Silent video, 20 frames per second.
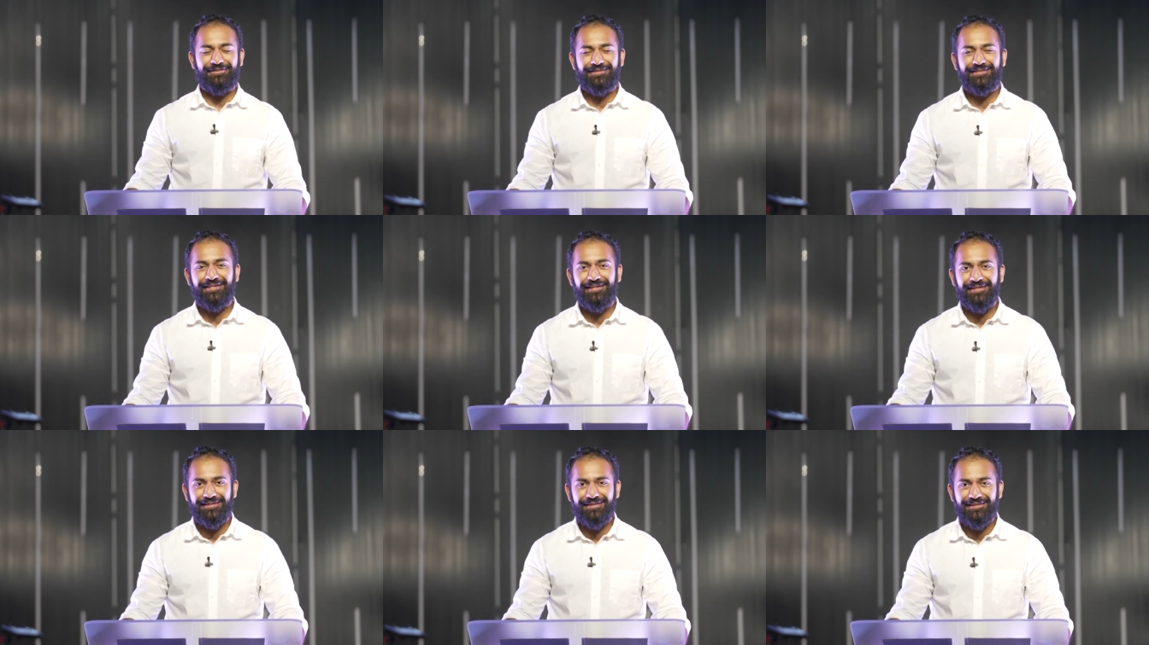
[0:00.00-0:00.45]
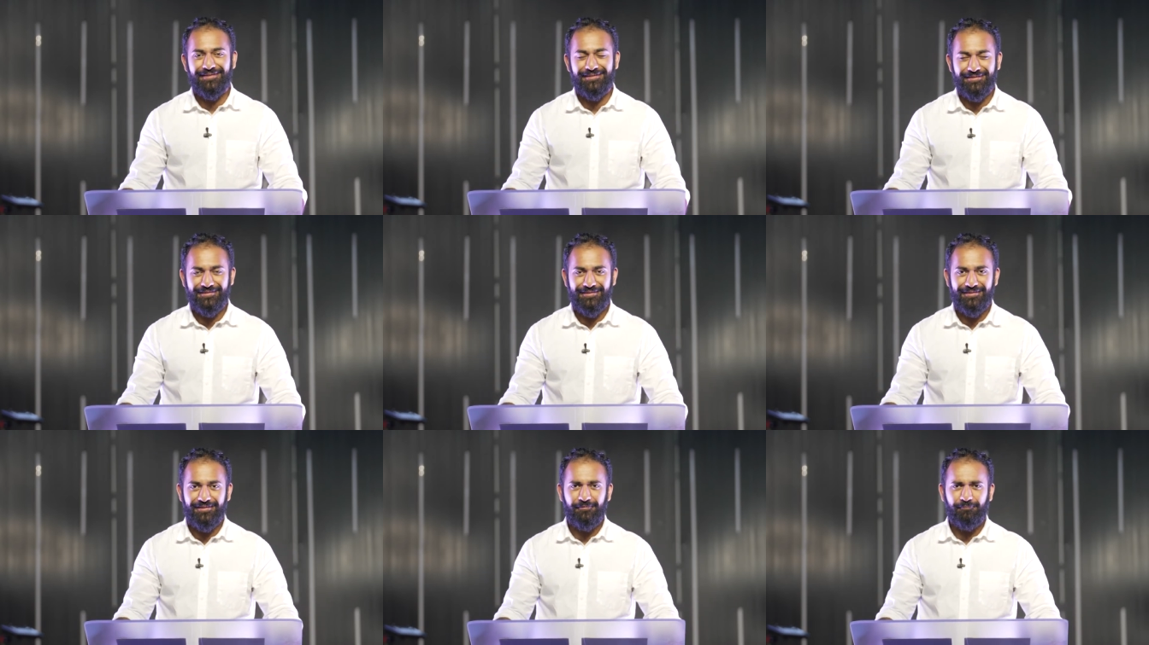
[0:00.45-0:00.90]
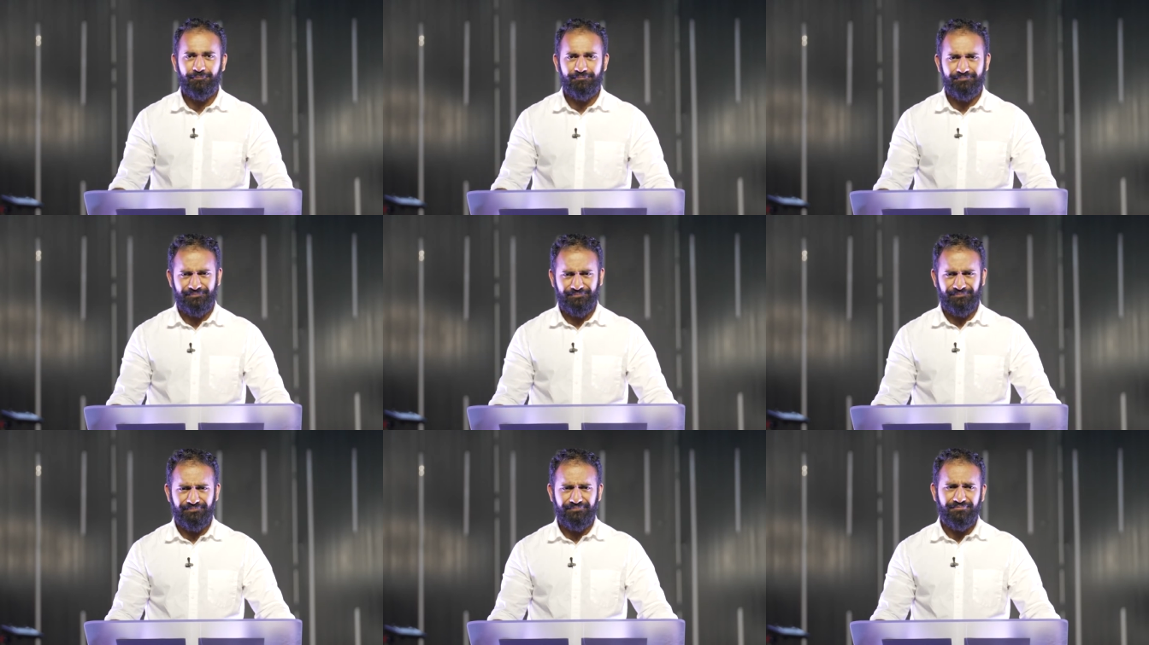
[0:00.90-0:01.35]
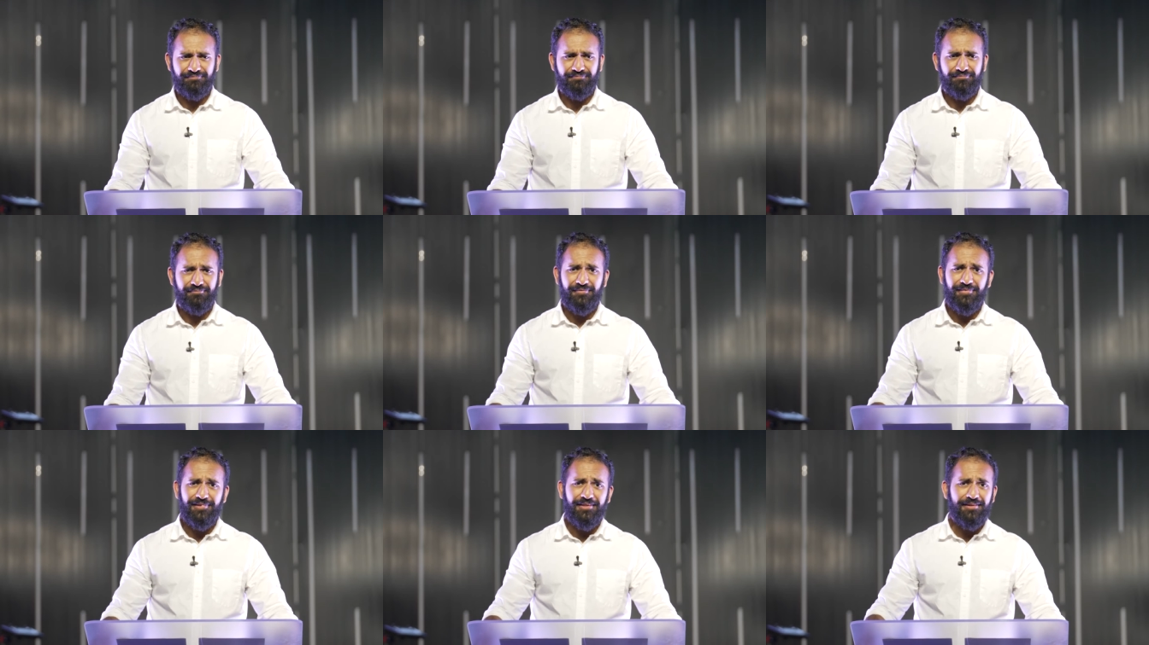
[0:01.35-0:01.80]
studies.
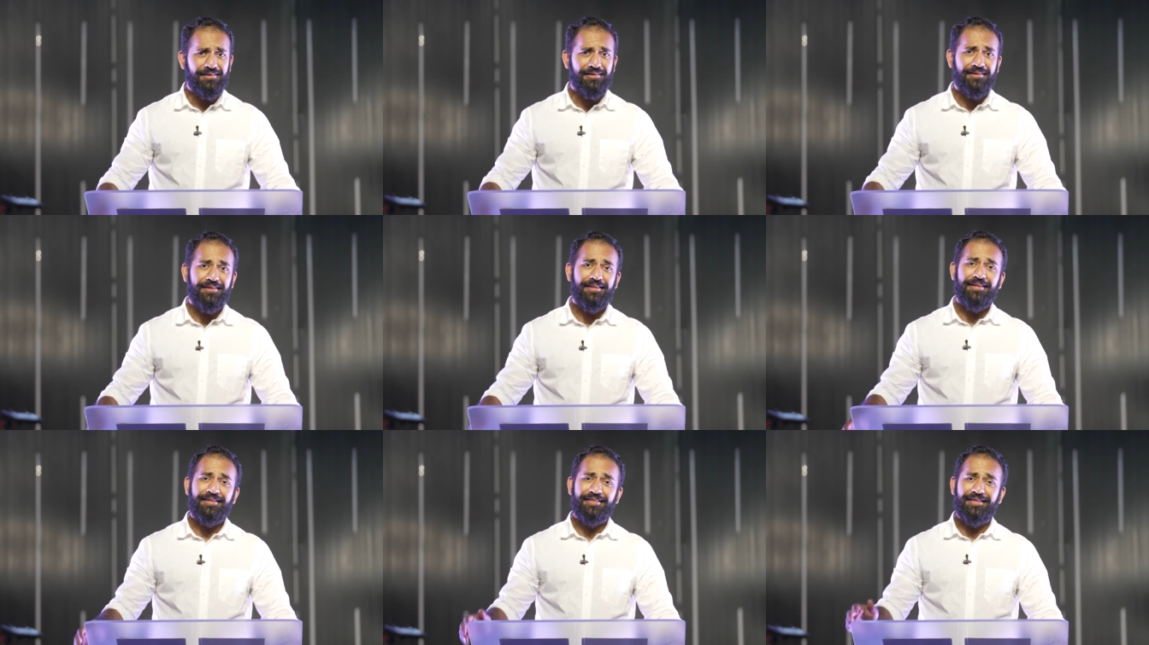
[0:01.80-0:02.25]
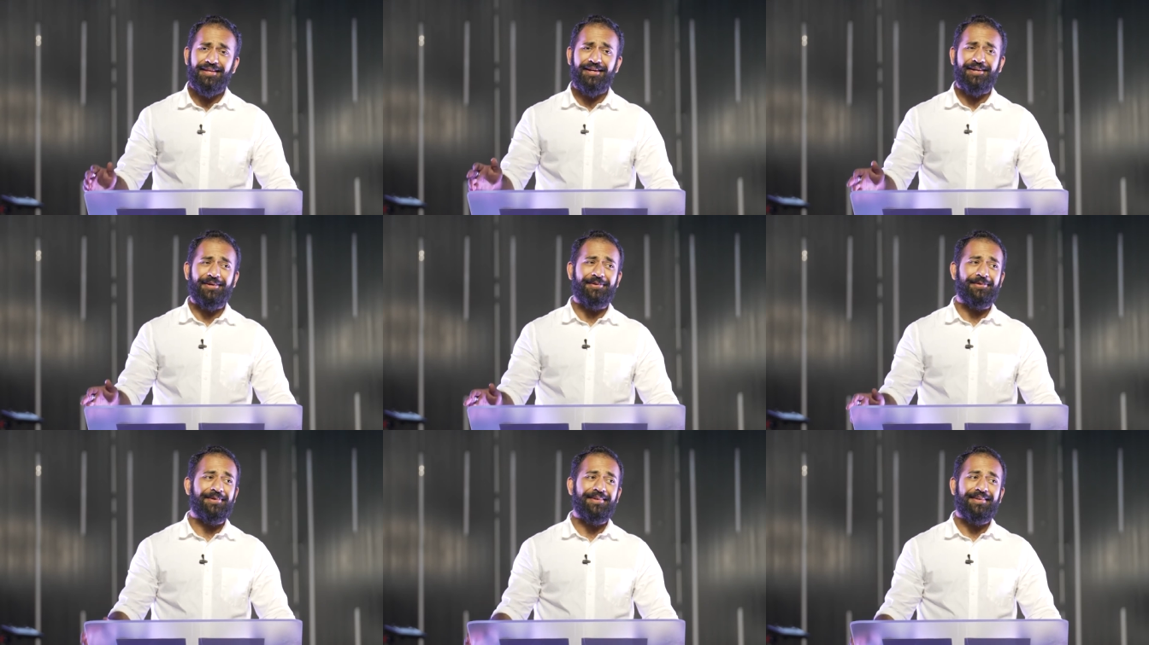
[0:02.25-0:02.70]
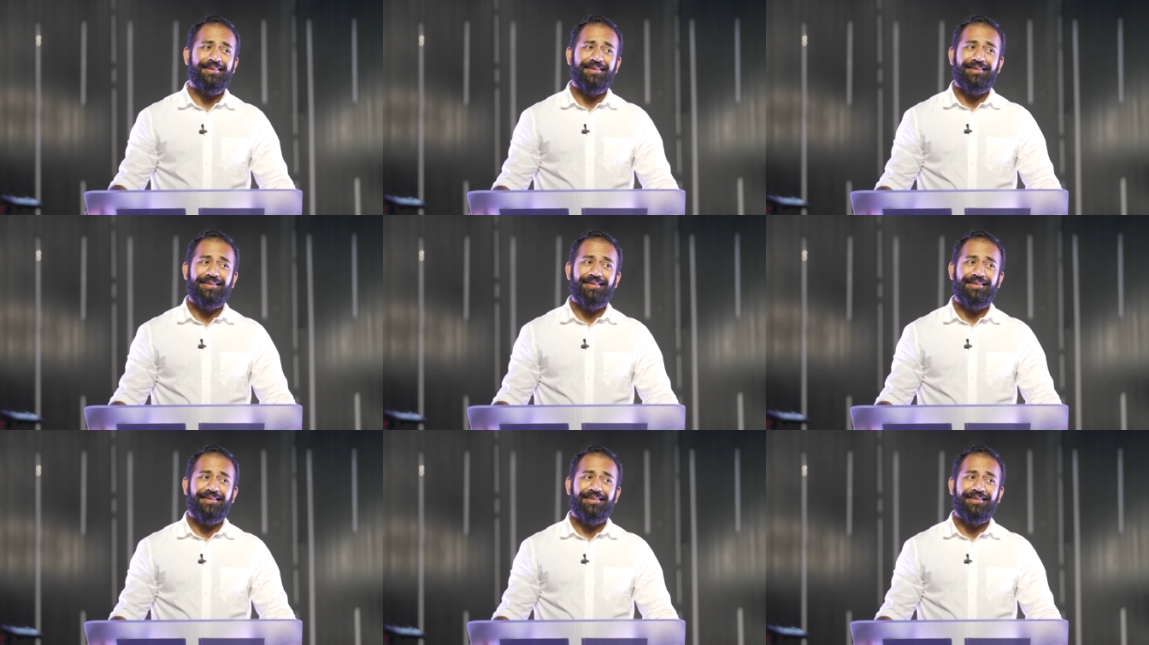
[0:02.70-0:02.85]
Now,